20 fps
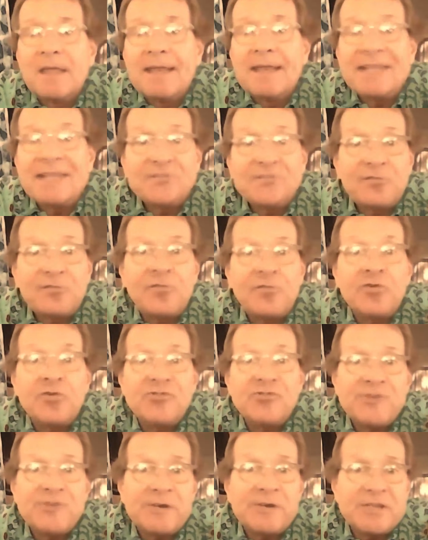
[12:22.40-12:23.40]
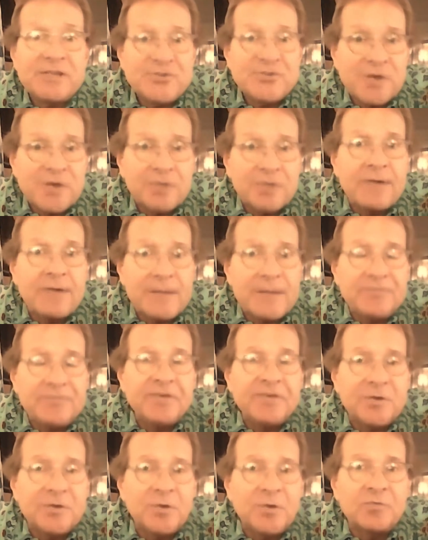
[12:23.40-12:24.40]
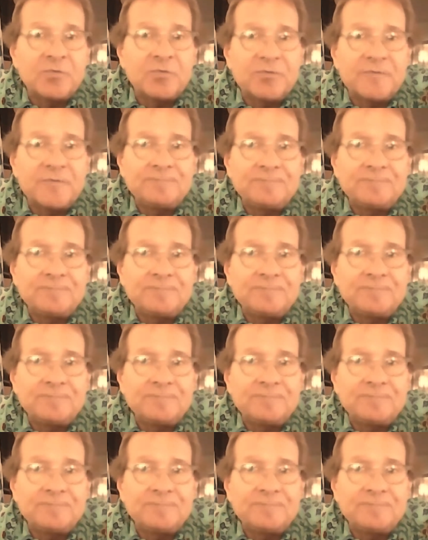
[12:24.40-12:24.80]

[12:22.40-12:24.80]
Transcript: that's the first year that Chuck Ramsey coached.